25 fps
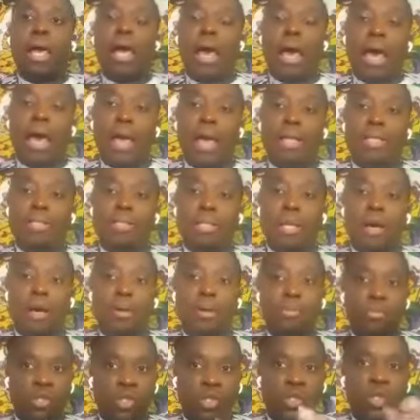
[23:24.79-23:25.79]
And
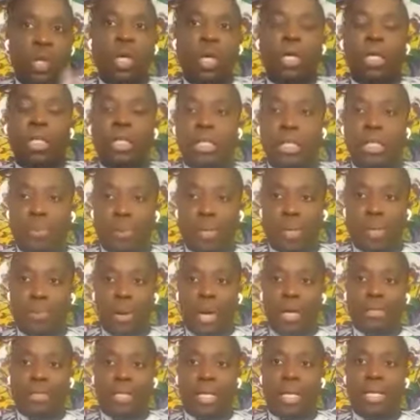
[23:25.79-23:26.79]
so talk a little bit
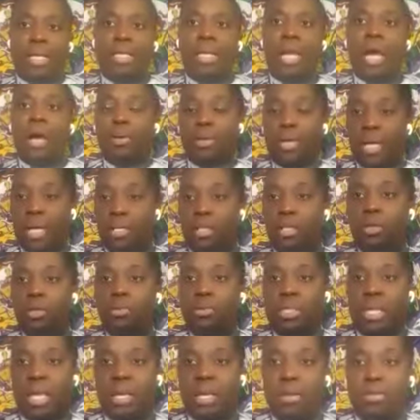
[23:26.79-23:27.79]
about that and how can
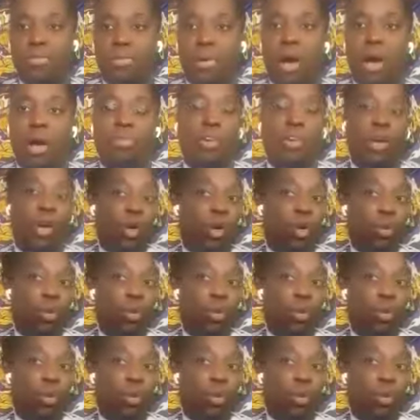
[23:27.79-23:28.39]
youth get involved